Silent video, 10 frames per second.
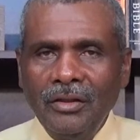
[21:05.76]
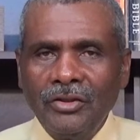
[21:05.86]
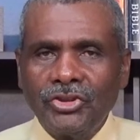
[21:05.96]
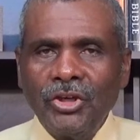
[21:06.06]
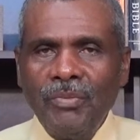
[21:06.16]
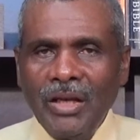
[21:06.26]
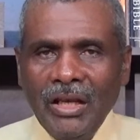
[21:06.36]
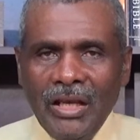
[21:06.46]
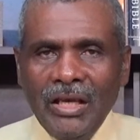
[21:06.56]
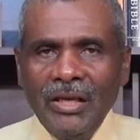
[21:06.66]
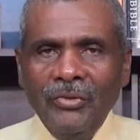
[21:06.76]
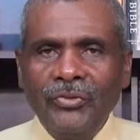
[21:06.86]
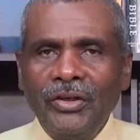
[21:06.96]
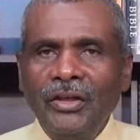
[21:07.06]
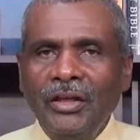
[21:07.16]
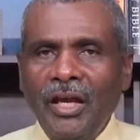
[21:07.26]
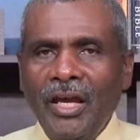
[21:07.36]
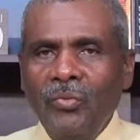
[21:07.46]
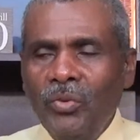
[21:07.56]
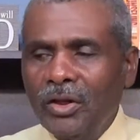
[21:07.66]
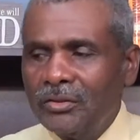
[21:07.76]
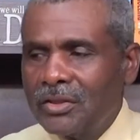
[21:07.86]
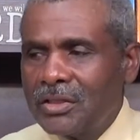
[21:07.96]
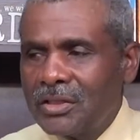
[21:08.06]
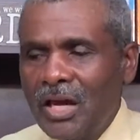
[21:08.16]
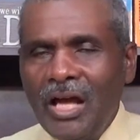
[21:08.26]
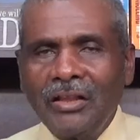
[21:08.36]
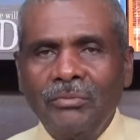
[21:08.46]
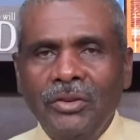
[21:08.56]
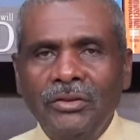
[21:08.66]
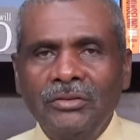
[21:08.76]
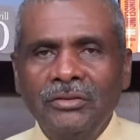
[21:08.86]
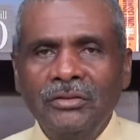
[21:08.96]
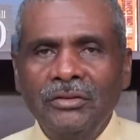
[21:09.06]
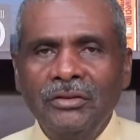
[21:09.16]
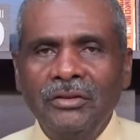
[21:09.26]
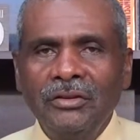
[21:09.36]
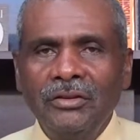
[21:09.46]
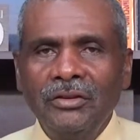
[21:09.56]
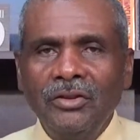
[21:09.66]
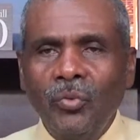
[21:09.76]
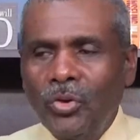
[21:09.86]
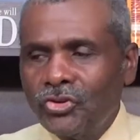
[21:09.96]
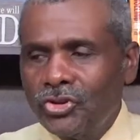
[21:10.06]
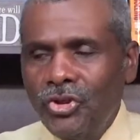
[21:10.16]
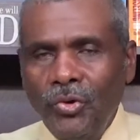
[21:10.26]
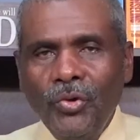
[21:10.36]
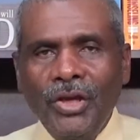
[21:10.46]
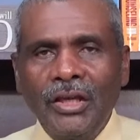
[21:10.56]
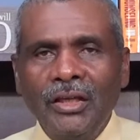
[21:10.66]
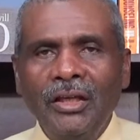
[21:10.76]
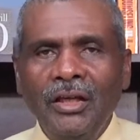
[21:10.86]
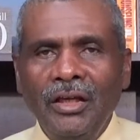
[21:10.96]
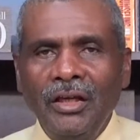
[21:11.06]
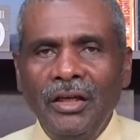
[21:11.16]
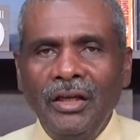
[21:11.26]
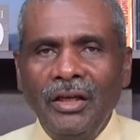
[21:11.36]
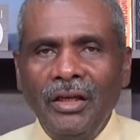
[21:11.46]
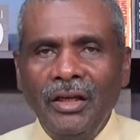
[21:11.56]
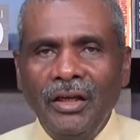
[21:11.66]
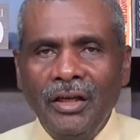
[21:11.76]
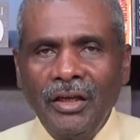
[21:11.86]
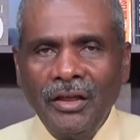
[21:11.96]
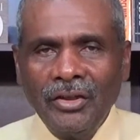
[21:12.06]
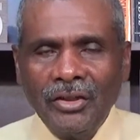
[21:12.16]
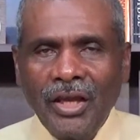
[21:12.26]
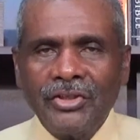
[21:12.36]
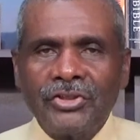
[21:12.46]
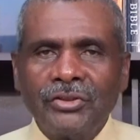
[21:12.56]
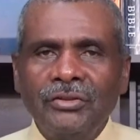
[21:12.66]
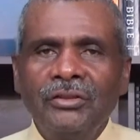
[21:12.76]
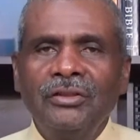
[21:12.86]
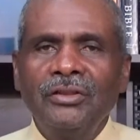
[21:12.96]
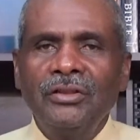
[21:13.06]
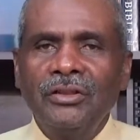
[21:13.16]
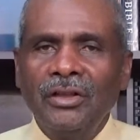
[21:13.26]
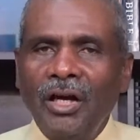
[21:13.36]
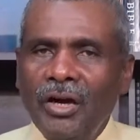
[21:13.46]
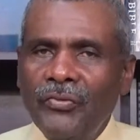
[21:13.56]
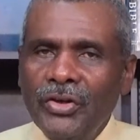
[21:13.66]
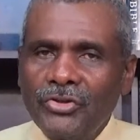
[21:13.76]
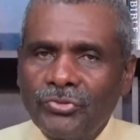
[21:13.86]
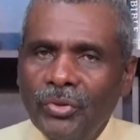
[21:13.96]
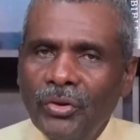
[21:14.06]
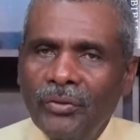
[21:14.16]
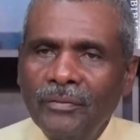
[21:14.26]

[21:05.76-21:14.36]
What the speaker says: She believed in what Solomon was doing in the nation of Israel.